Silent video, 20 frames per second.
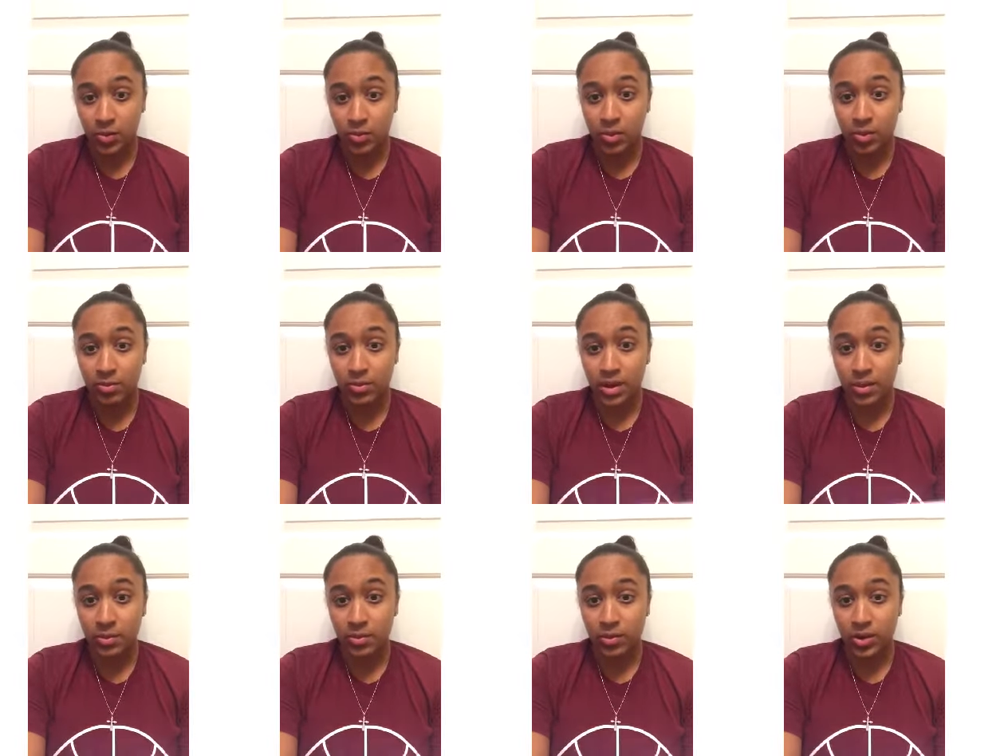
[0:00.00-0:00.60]

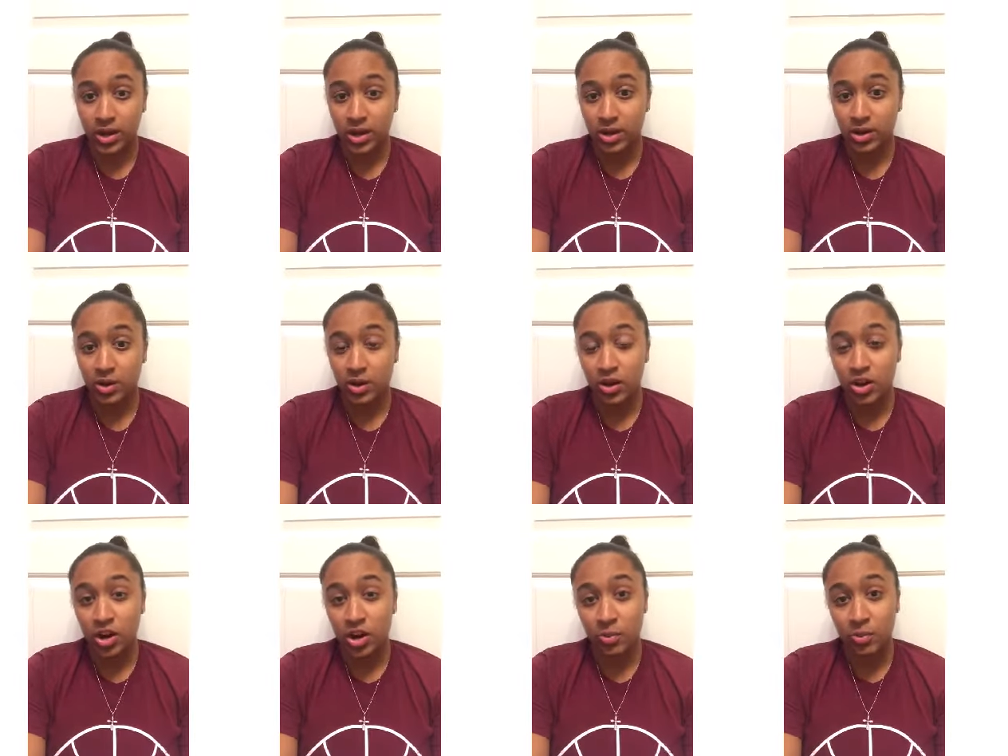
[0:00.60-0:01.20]

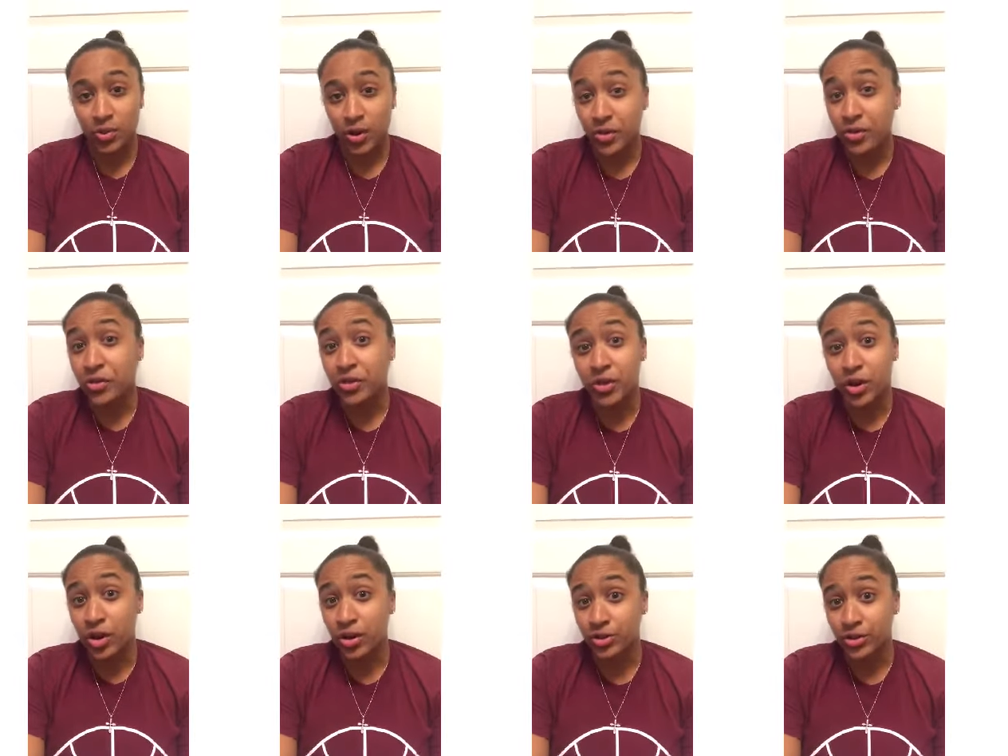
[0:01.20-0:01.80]
remembering her
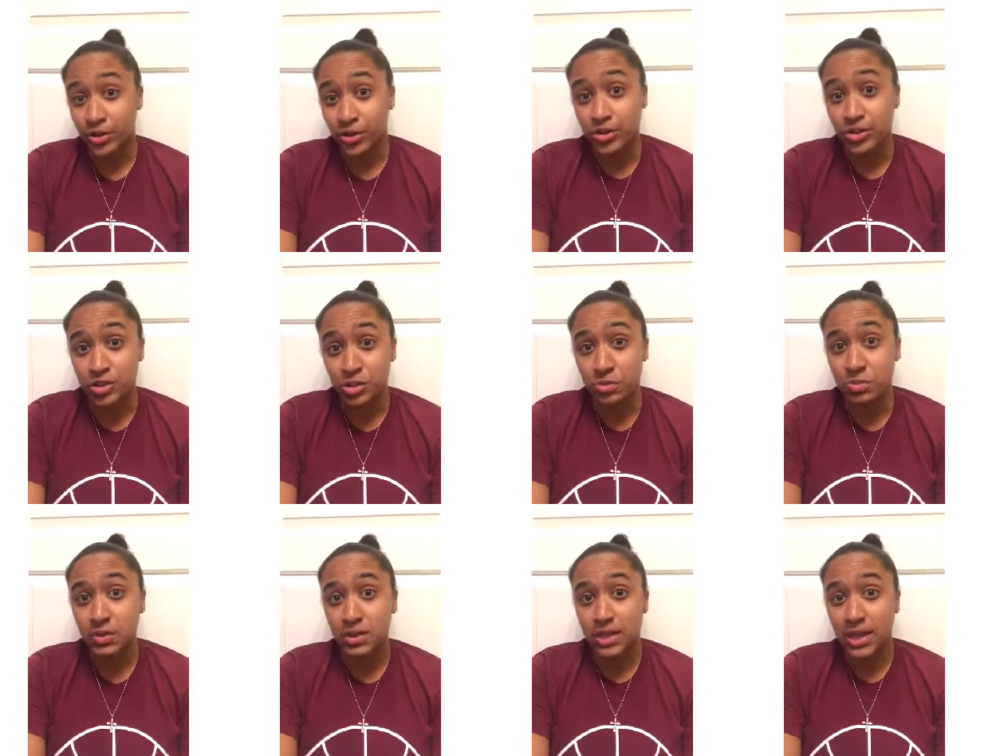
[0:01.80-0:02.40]
brother called her
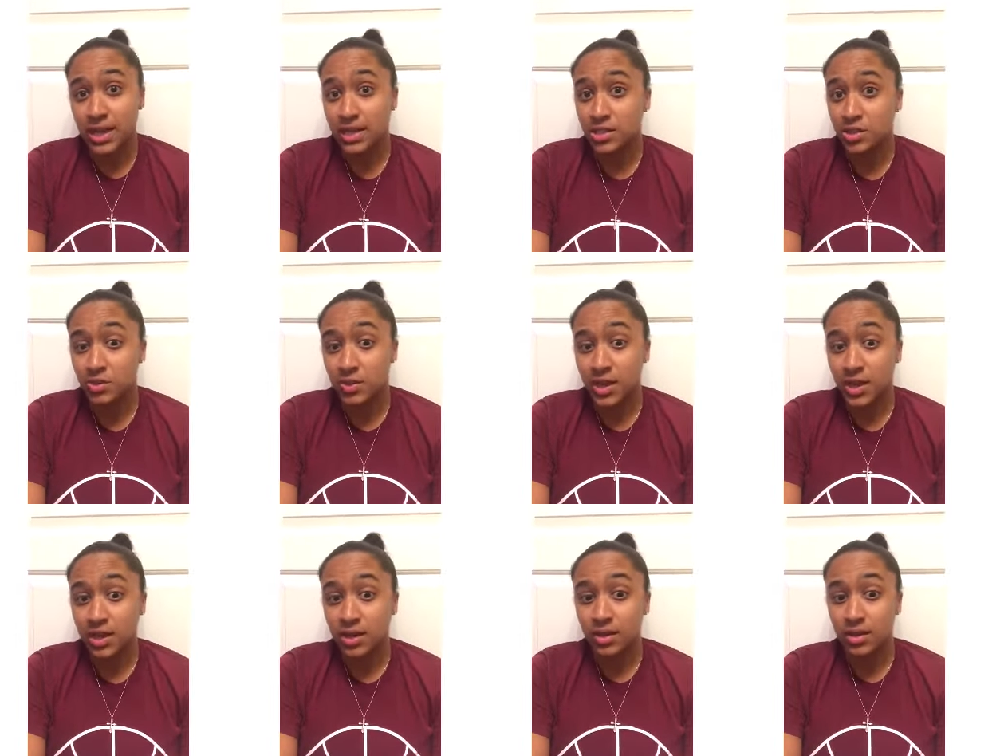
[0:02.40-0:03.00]
stupid last
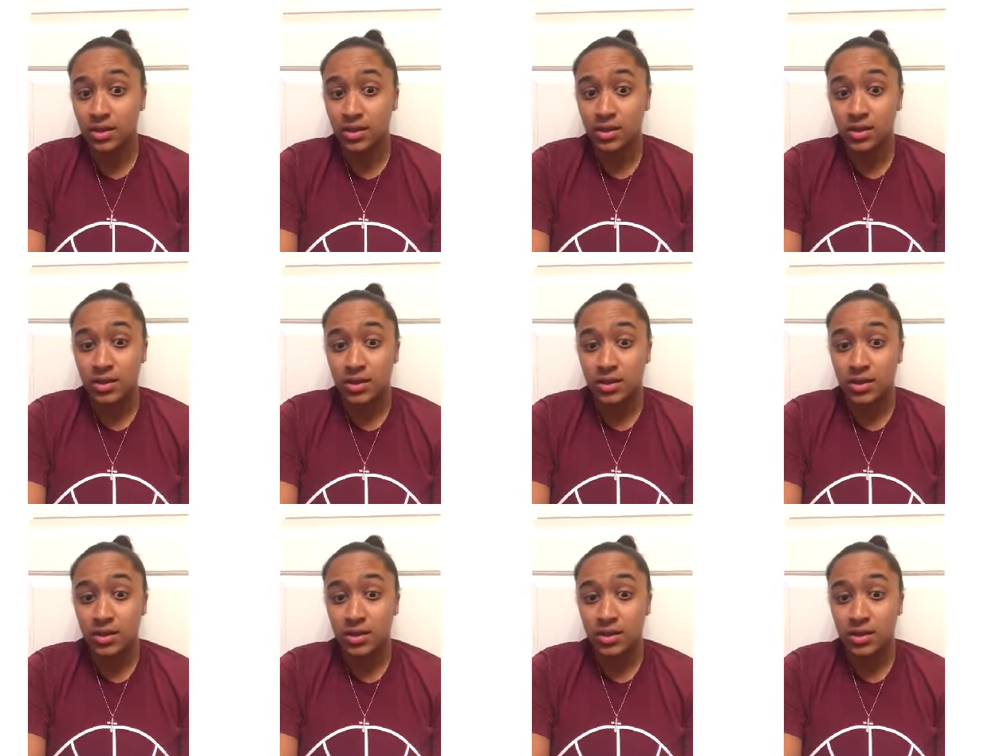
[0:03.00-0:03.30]
week,